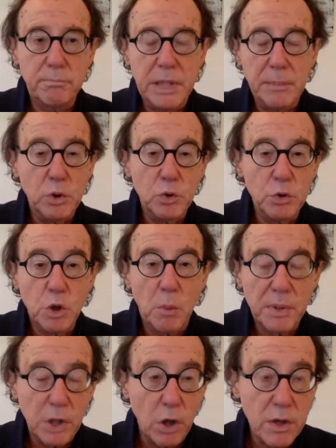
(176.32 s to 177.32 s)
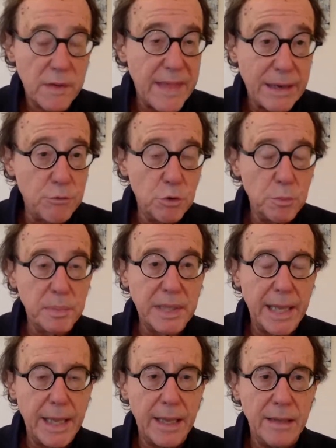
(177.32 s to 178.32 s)
people who don't belong to that
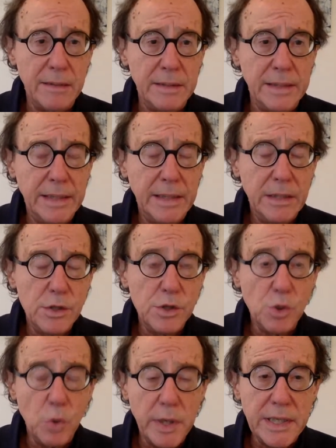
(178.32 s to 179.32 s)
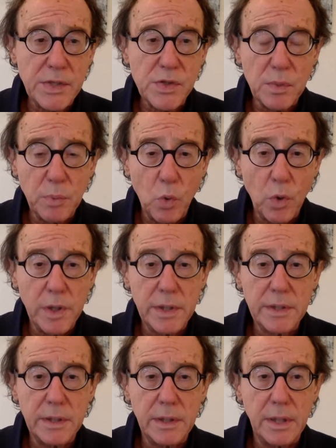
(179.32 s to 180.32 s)
group can join and
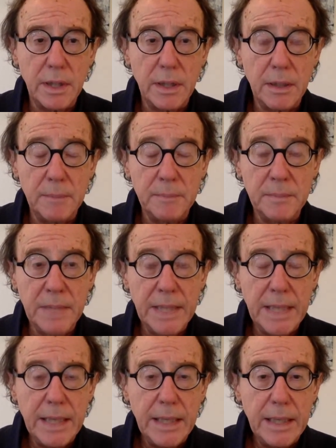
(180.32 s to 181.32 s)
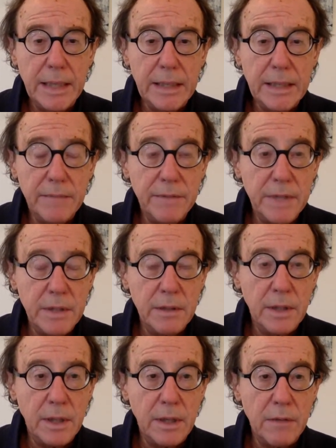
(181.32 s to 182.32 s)
support,
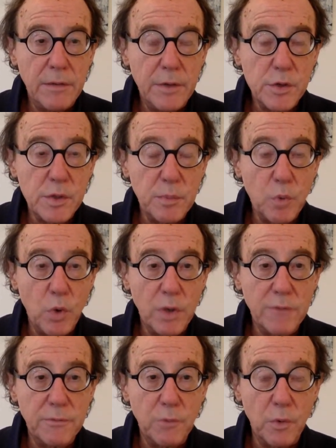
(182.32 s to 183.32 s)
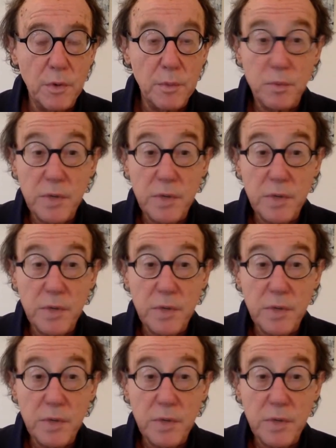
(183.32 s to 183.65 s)
given their support for the